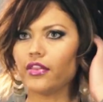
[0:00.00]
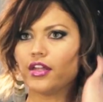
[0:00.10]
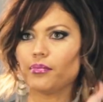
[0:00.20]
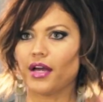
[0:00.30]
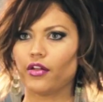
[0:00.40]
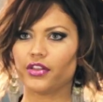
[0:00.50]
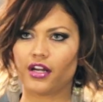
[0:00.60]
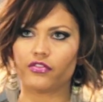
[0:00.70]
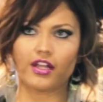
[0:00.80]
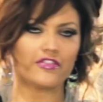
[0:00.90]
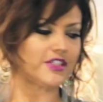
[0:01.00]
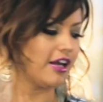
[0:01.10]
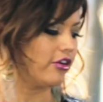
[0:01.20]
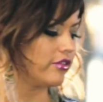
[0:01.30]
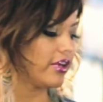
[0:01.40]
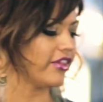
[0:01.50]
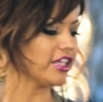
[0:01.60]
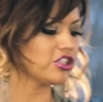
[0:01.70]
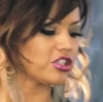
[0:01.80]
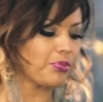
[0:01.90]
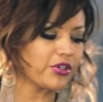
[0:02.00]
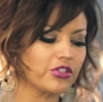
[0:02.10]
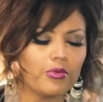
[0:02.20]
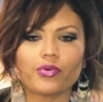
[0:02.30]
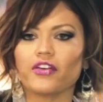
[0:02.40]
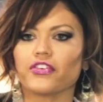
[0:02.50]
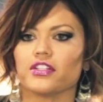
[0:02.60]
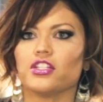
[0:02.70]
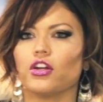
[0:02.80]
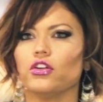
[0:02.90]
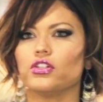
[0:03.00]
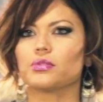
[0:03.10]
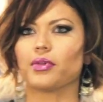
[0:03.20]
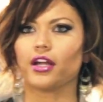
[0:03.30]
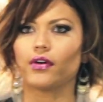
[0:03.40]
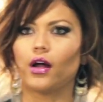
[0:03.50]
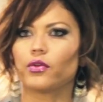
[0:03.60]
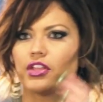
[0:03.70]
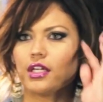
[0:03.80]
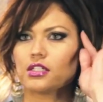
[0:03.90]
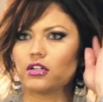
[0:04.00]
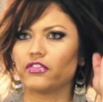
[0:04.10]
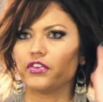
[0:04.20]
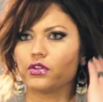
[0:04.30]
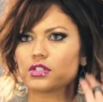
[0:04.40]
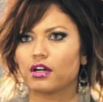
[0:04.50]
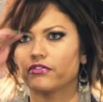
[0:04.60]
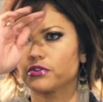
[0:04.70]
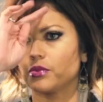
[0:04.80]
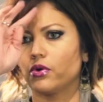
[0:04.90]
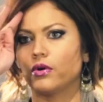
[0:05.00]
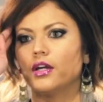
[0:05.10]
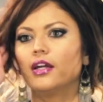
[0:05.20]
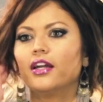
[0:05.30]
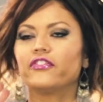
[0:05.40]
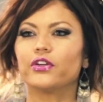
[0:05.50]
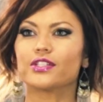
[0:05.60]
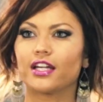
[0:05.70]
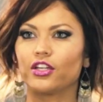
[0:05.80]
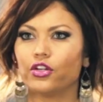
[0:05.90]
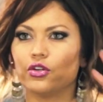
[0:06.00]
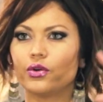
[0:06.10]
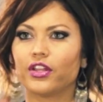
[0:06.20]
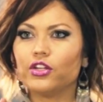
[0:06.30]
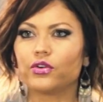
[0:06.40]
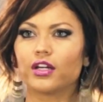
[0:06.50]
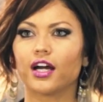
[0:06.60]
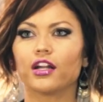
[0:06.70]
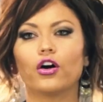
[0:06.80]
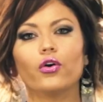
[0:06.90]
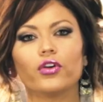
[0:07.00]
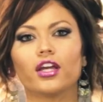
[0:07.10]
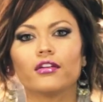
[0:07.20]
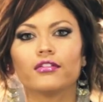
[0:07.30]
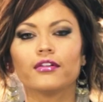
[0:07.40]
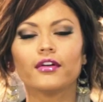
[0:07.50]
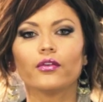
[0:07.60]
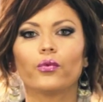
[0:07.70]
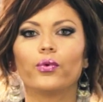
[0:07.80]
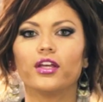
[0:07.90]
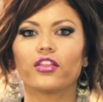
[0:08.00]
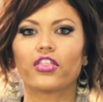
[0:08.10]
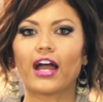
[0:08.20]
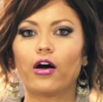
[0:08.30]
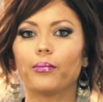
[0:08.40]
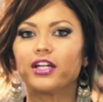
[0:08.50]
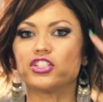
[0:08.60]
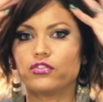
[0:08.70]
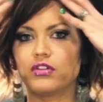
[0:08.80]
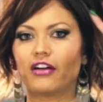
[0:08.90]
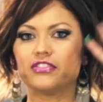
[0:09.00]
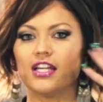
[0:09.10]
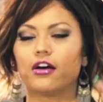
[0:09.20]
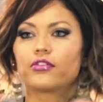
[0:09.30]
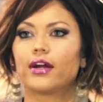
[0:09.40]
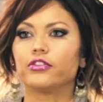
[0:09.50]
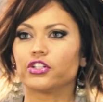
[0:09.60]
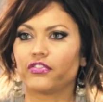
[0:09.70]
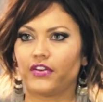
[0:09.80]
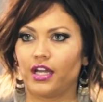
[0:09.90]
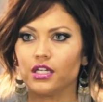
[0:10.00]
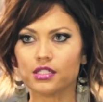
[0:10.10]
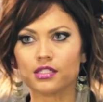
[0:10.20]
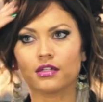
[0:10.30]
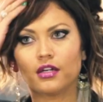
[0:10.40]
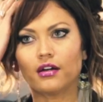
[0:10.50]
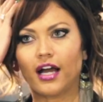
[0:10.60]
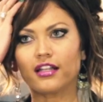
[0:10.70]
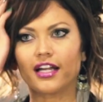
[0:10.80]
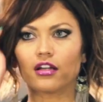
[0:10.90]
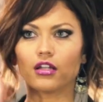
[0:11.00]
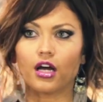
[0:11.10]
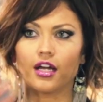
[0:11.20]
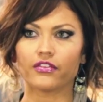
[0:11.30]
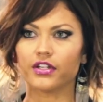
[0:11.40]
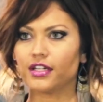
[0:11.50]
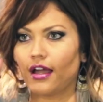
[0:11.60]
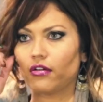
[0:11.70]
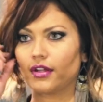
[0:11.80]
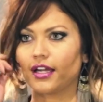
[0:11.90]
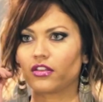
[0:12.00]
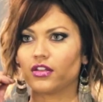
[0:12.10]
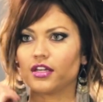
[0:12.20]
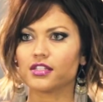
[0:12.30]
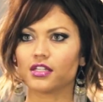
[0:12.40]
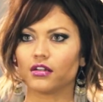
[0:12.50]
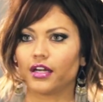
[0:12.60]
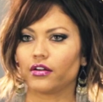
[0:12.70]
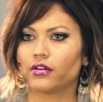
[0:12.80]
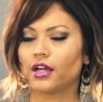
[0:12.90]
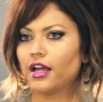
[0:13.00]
And the amount that I've left down. And that's just personal preference. You know, you just play around with it until it feels comfortable, feels like you, and that you can kind of own it with how much you've left down around your face. I like a lot of it down like this, and like